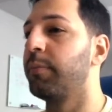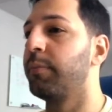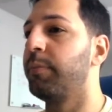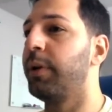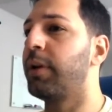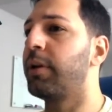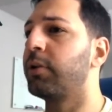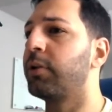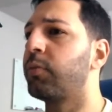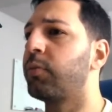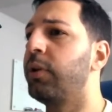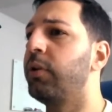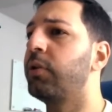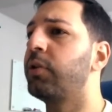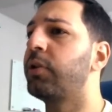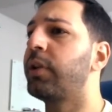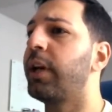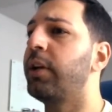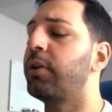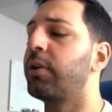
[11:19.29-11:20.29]
Because when you
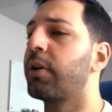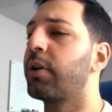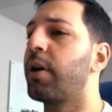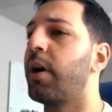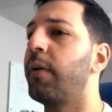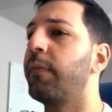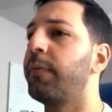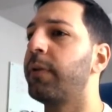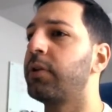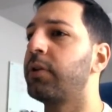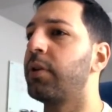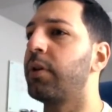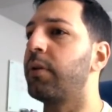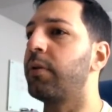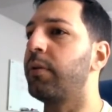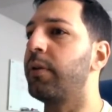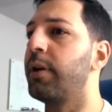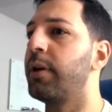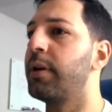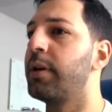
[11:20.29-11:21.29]
stay in your comfort
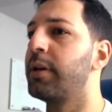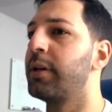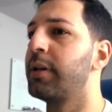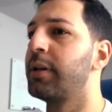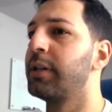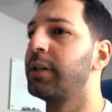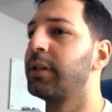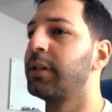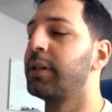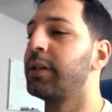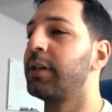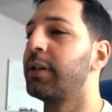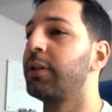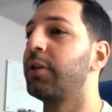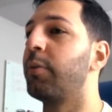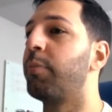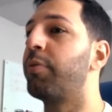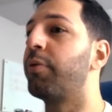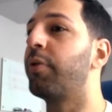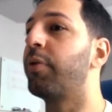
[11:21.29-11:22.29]
zone,
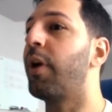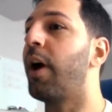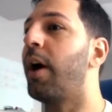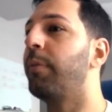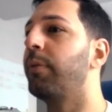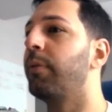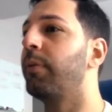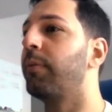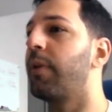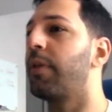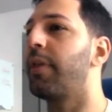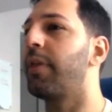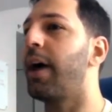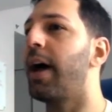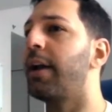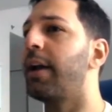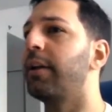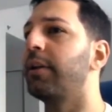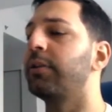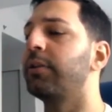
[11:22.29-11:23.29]
the problem with
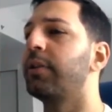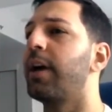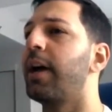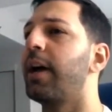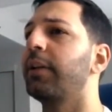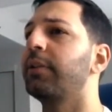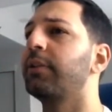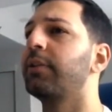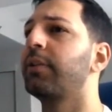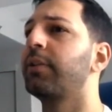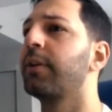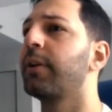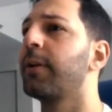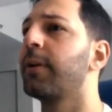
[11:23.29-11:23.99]
that is that